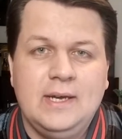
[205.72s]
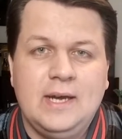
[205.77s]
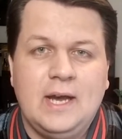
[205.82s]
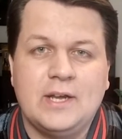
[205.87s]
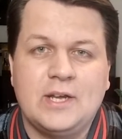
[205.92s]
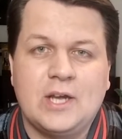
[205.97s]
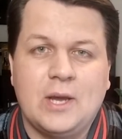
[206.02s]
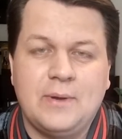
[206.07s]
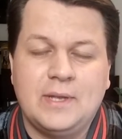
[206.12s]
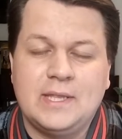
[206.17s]
are
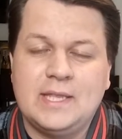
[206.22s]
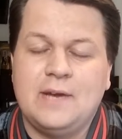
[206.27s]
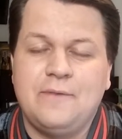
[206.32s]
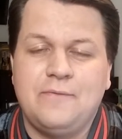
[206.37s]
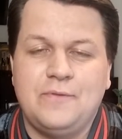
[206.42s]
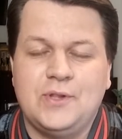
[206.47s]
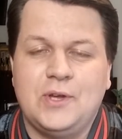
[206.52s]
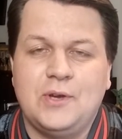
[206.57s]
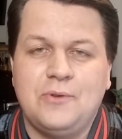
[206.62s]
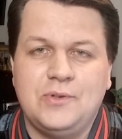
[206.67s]
going there
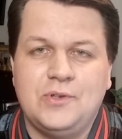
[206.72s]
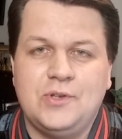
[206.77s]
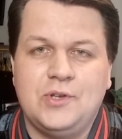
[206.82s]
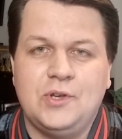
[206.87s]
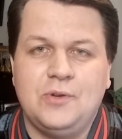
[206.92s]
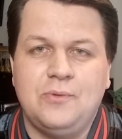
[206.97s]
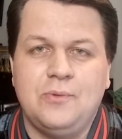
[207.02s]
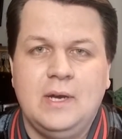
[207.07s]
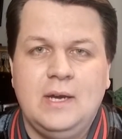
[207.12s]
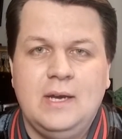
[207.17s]
for those
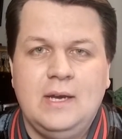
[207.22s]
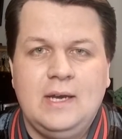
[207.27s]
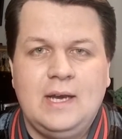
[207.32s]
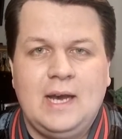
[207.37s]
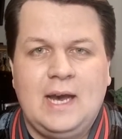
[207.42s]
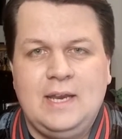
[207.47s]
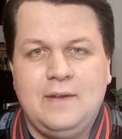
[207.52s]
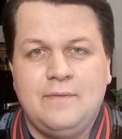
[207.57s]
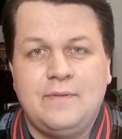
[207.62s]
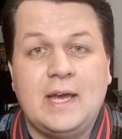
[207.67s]
two.
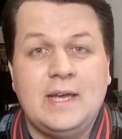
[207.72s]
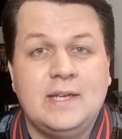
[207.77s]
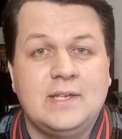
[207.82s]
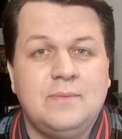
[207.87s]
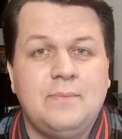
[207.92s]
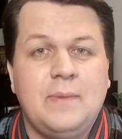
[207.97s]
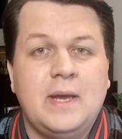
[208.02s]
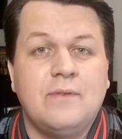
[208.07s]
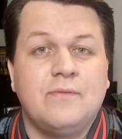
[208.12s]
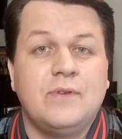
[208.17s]
And if that is
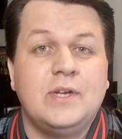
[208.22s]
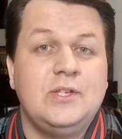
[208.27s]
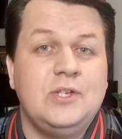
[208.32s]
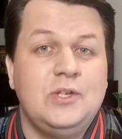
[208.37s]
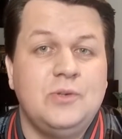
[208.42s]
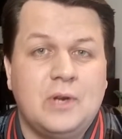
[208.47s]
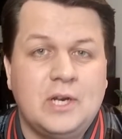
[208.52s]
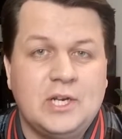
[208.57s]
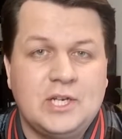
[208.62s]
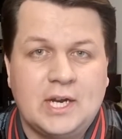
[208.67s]
the main reason
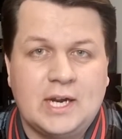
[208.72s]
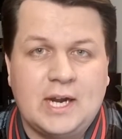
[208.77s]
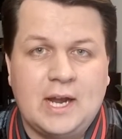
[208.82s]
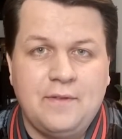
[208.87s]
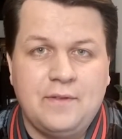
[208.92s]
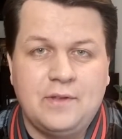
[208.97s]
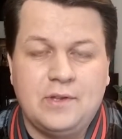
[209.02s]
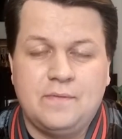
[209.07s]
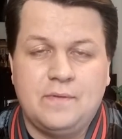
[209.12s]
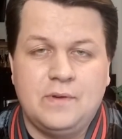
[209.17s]
you want to check out
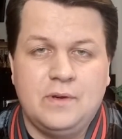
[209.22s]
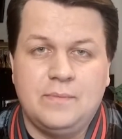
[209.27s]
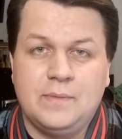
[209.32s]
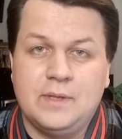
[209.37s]
this film,